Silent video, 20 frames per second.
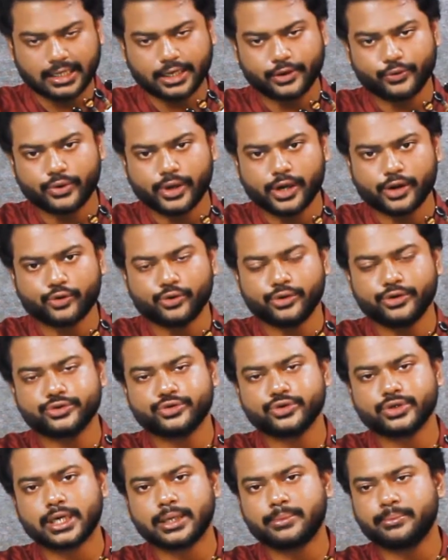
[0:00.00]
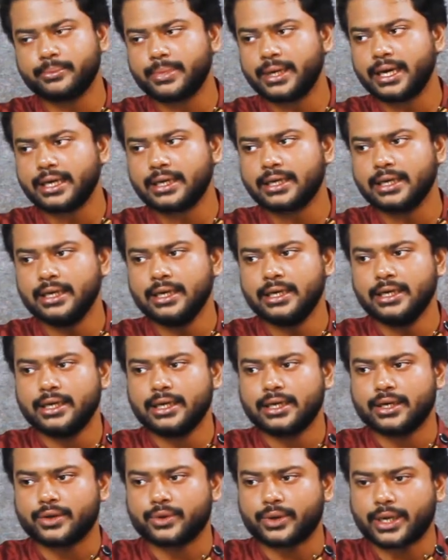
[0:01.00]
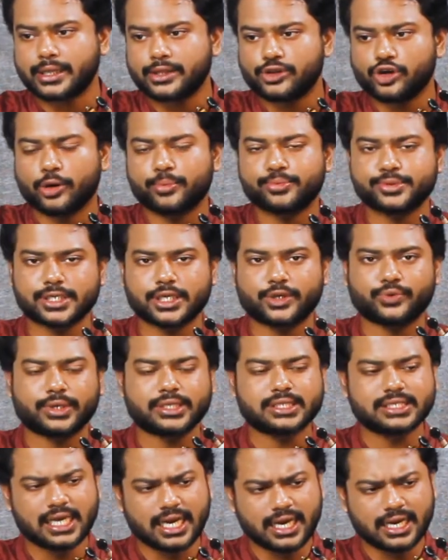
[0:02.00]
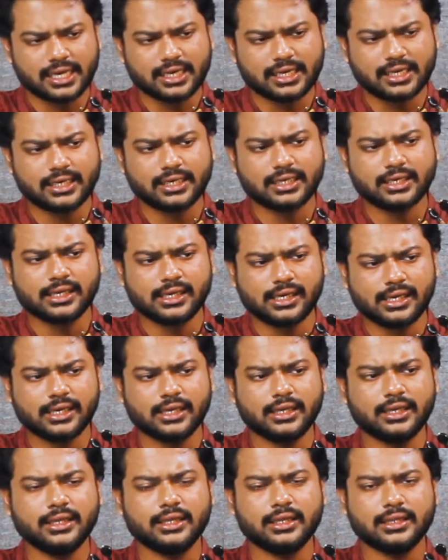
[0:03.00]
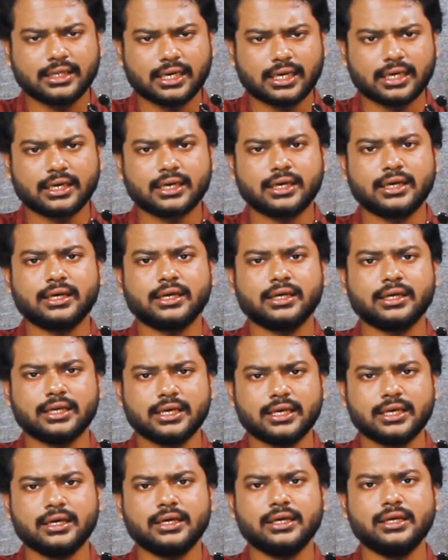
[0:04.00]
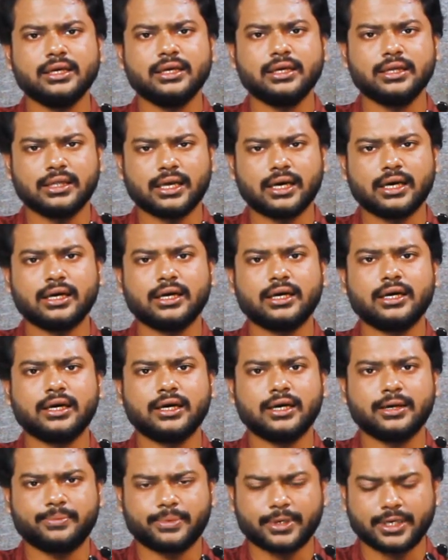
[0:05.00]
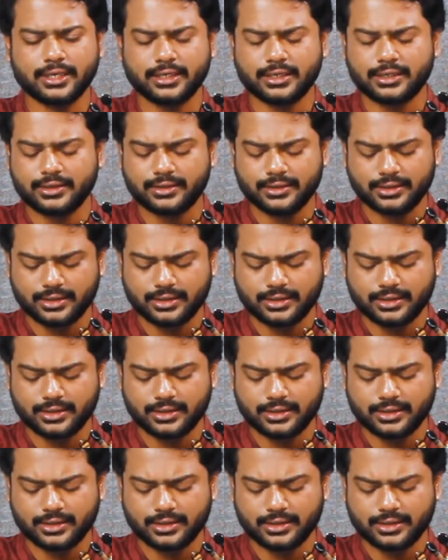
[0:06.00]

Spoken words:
then we are going to come back, right the opposite way. Sa, ni, da, pa.